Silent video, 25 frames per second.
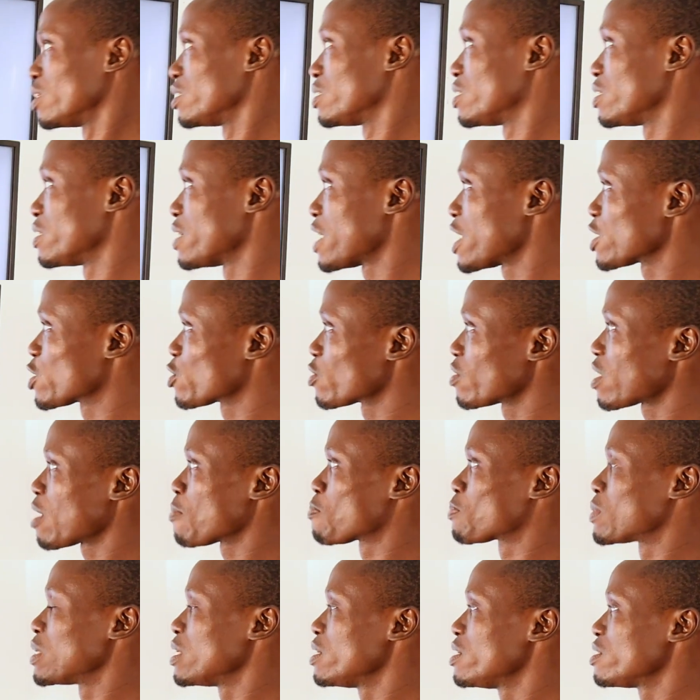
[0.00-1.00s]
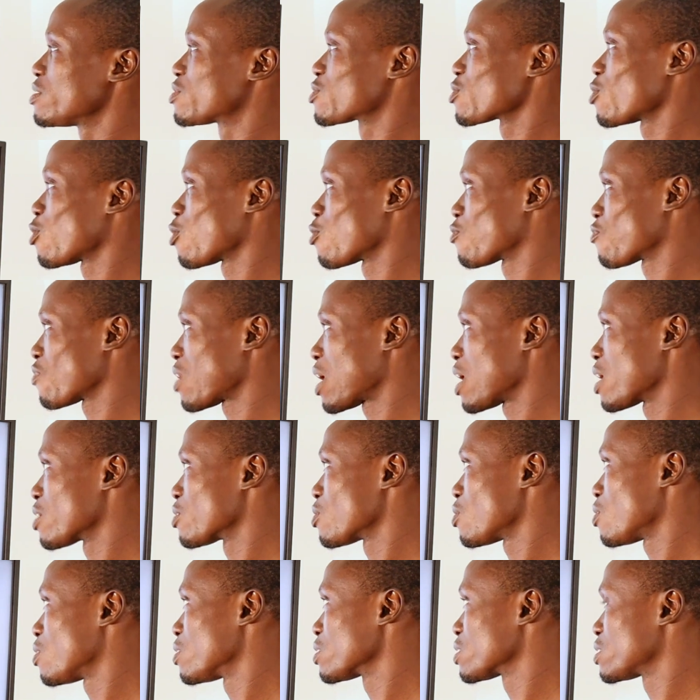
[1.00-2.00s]
The natural place of
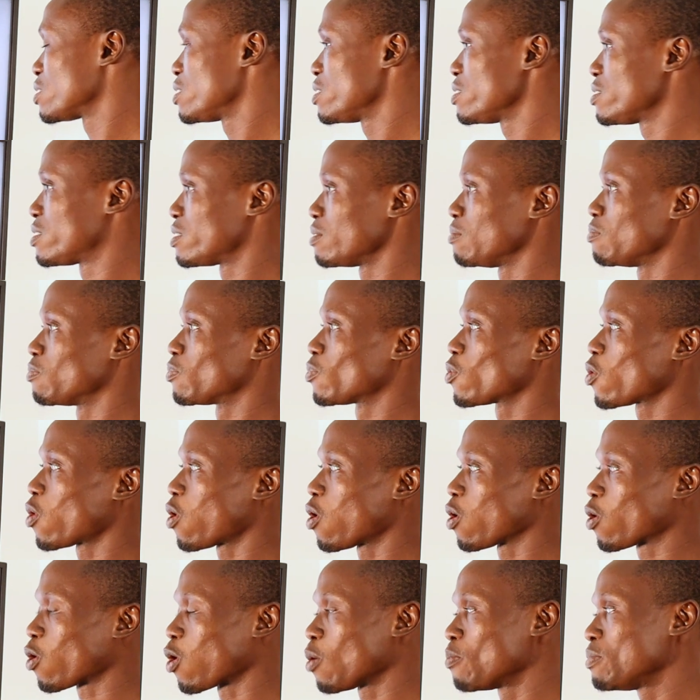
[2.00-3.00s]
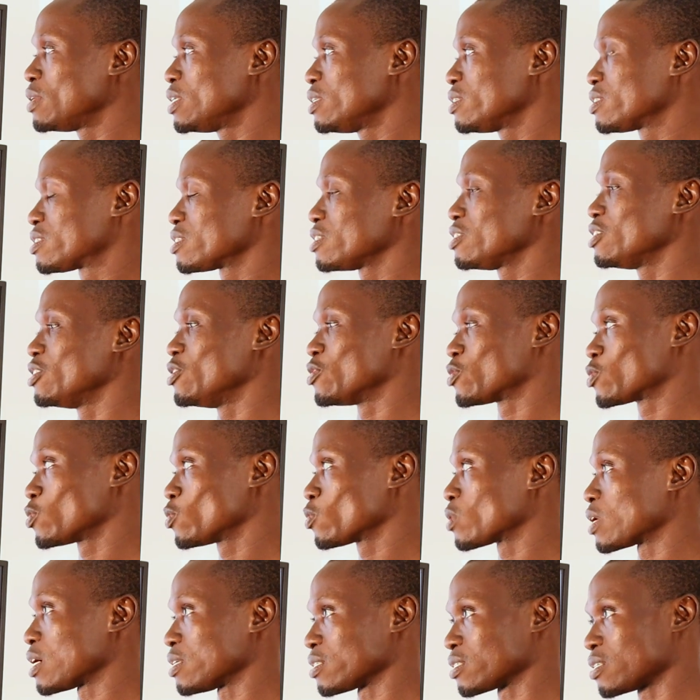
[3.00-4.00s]
an organism or community is
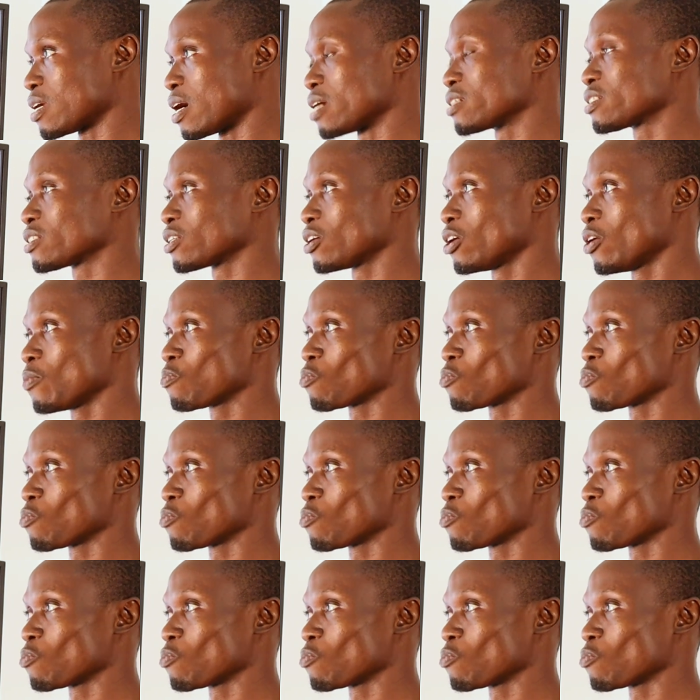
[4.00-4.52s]
known as dash.